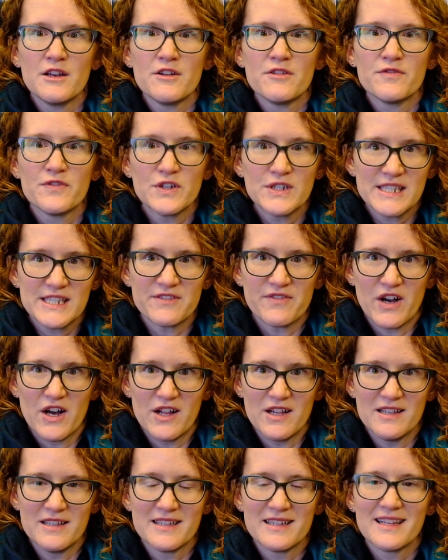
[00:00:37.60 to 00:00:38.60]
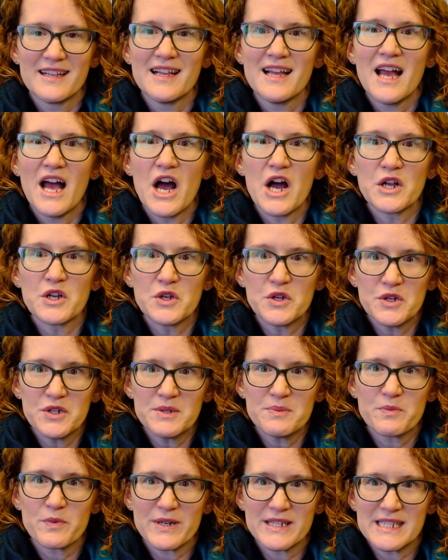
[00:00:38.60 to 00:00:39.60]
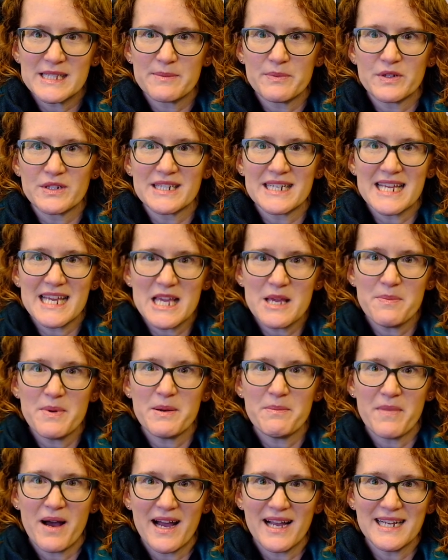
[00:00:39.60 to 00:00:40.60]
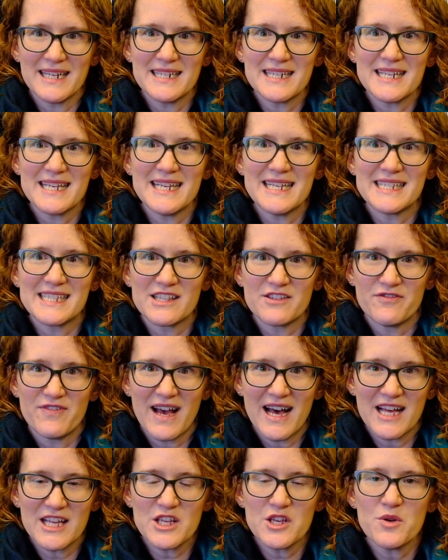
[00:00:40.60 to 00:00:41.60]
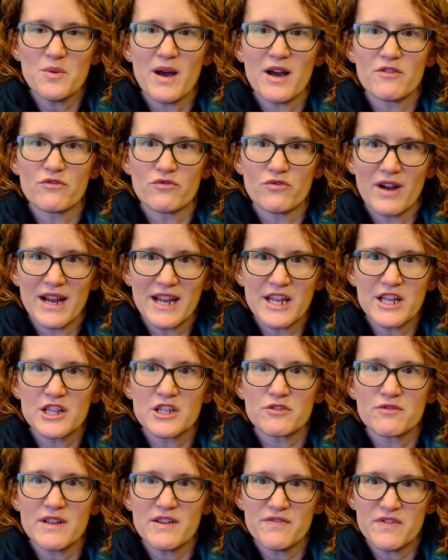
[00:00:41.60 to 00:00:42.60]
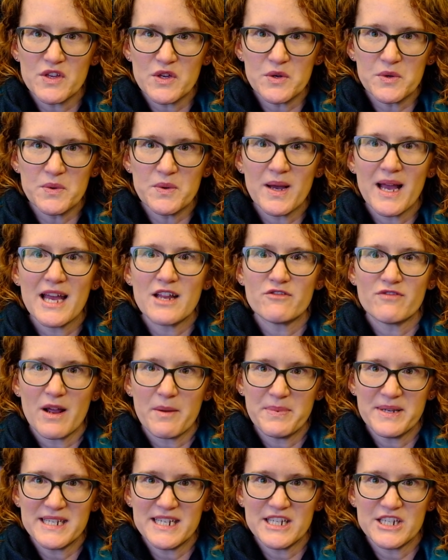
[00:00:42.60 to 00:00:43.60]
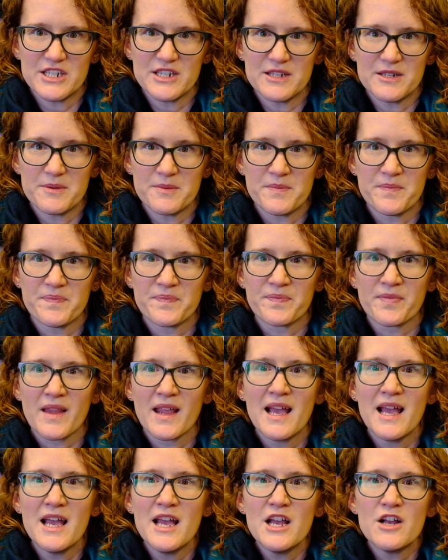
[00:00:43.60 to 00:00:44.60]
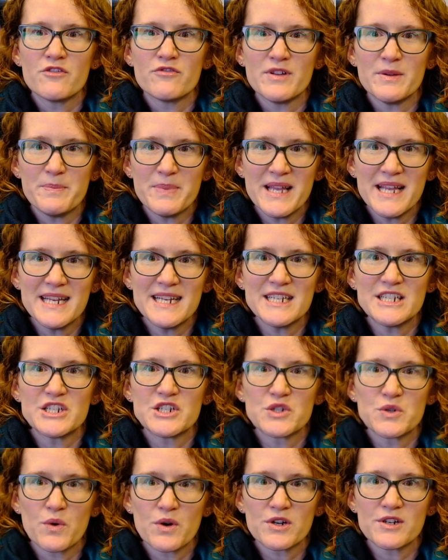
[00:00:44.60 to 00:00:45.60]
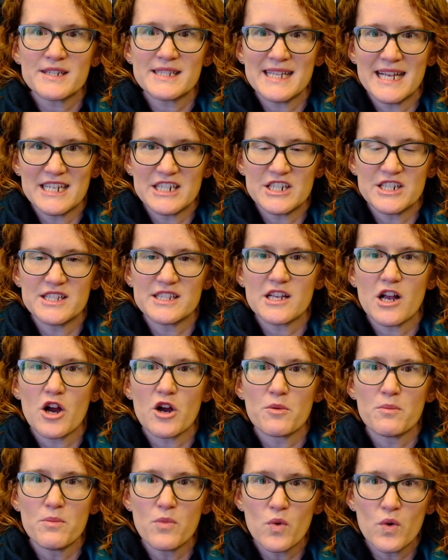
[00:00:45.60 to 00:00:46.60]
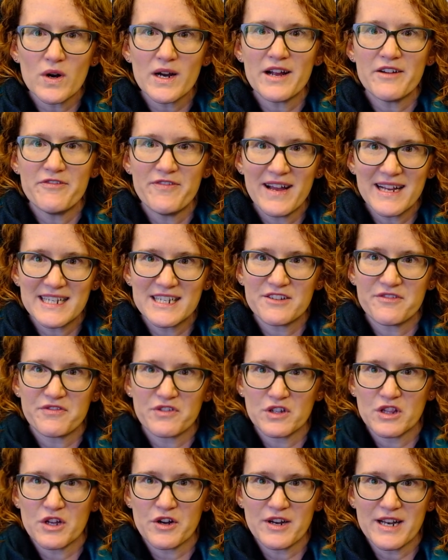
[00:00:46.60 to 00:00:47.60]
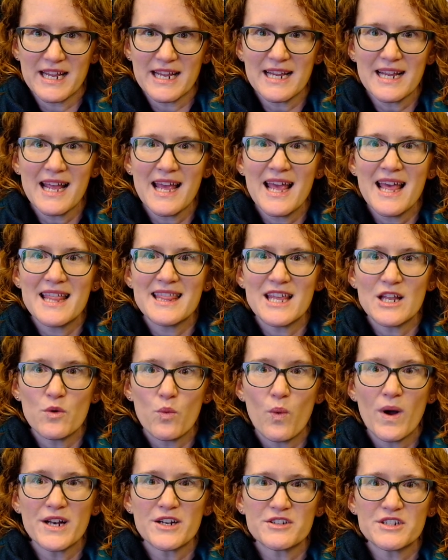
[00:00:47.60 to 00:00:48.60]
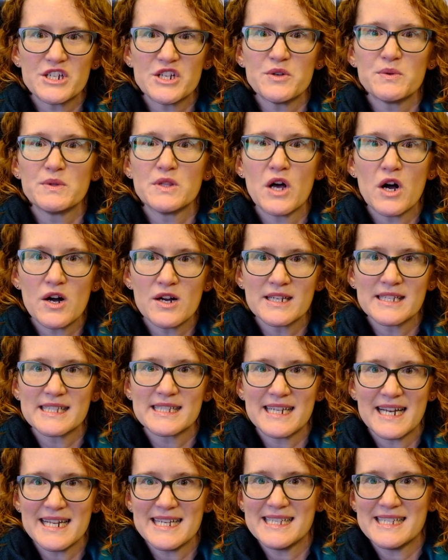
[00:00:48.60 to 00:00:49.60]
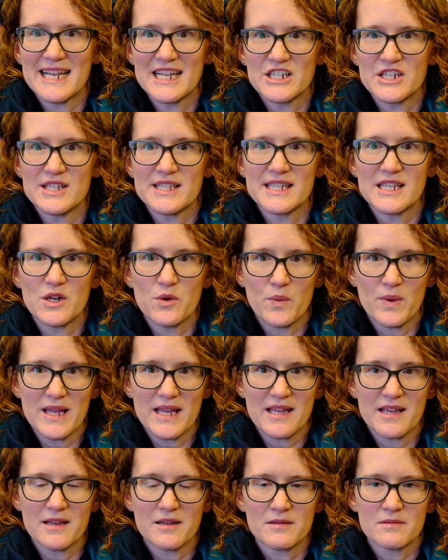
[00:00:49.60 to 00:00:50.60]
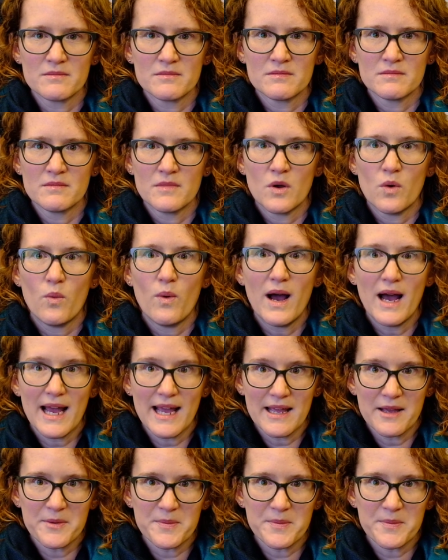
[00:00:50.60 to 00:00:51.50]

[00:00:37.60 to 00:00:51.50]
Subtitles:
First of all, a good principle to keep in mind is the value of regular review and repetition. Repeated shorter sessions are more effective for learning than 1 or 2 long study sessions in a week. Why?